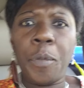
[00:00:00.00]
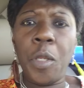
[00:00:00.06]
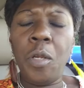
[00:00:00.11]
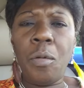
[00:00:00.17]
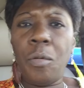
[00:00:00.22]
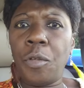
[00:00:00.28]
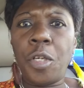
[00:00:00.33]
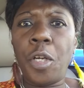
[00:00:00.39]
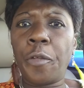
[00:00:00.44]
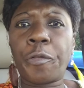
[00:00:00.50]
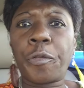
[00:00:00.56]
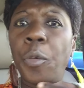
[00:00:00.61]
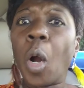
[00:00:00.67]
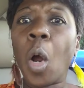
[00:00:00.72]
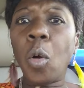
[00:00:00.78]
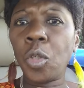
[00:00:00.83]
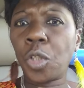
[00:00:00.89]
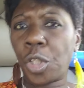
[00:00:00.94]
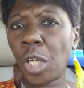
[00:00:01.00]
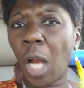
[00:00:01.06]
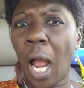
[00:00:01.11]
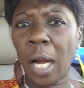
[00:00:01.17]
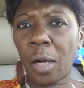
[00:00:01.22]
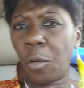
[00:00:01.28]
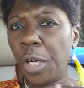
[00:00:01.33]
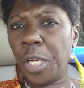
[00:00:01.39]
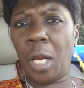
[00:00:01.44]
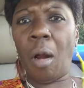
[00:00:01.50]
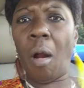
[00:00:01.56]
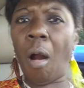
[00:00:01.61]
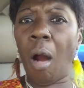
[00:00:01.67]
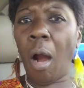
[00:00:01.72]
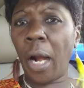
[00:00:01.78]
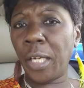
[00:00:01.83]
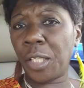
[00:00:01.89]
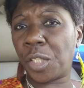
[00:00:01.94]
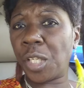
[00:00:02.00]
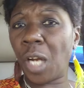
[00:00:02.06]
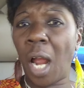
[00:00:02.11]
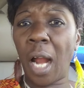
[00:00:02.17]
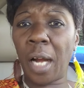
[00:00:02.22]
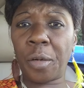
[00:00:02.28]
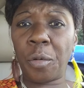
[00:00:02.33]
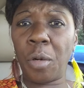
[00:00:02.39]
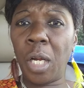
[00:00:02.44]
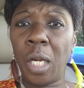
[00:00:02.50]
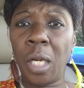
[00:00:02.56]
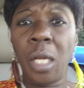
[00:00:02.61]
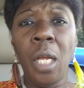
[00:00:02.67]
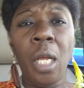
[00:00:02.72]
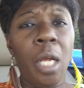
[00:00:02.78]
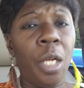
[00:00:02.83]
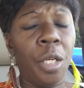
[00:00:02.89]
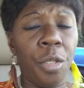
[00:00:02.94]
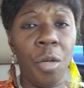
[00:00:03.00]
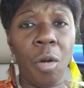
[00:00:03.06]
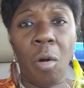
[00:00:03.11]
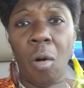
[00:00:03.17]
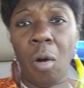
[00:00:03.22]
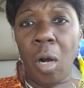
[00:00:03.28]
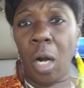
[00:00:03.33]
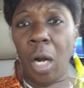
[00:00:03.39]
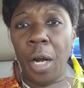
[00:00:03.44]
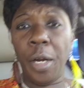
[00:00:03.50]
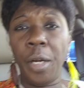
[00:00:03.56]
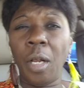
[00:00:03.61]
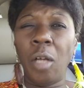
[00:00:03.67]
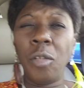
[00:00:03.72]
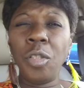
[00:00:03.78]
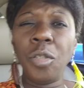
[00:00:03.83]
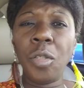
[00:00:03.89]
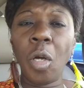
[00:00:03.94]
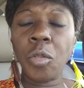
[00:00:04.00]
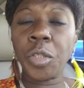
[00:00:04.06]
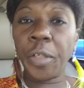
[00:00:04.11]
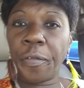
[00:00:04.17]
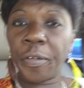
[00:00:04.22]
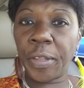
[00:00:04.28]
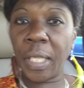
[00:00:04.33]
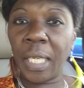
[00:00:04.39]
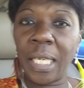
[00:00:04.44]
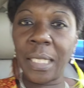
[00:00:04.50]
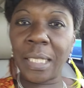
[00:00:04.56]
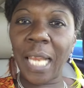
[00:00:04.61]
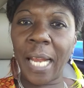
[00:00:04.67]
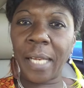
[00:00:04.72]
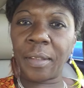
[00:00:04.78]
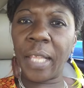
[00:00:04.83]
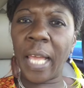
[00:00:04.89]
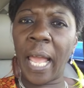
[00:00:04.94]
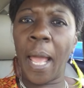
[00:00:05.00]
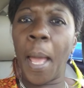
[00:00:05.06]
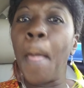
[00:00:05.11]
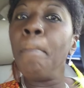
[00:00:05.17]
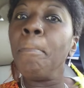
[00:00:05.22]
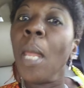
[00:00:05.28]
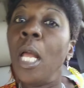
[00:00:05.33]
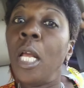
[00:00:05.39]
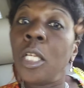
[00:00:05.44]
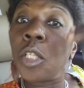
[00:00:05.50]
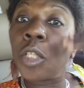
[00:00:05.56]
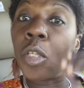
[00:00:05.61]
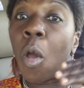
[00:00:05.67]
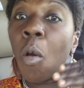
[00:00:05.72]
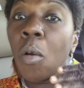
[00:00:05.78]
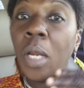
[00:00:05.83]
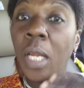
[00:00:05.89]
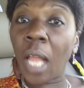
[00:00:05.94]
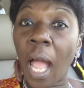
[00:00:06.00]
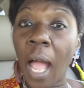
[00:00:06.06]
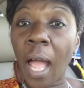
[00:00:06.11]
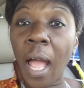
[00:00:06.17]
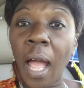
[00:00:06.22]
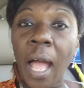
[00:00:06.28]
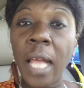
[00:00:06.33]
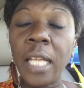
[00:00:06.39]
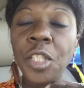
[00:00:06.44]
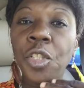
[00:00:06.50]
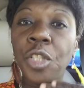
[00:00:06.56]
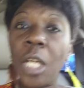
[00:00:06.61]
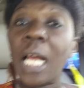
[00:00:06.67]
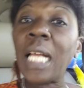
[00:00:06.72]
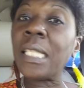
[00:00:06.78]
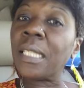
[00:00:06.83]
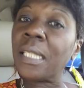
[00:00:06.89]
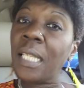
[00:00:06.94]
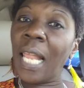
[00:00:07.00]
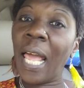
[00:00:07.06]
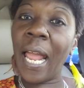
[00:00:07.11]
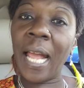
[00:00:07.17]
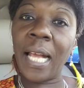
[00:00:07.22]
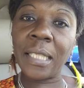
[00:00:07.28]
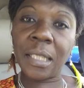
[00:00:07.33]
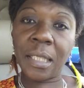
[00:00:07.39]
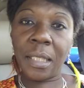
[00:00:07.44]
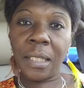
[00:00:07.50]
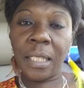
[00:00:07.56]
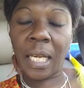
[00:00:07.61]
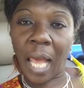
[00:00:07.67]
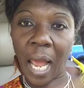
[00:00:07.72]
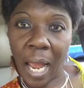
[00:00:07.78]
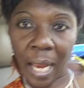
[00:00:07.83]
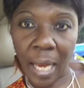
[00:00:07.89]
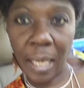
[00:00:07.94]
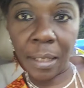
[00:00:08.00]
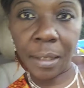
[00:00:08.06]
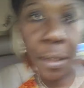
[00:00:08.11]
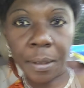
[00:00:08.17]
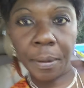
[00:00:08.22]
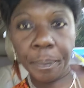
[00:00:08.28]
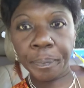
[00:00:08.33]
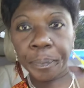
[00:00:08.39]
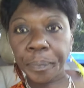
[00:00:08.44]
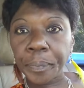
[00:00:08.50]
you your throat chakra, your heart chakra, your you know different things like that. So God just last night